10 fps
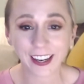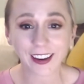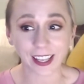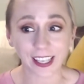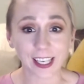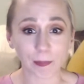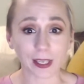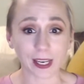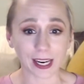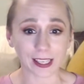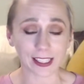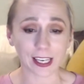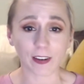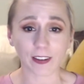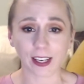Led Zeppelin hands
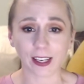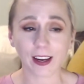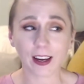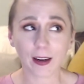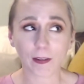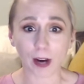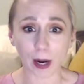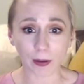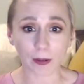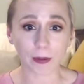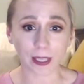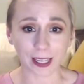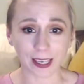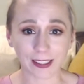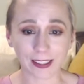down. Like Robert
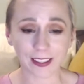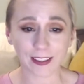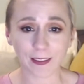Plant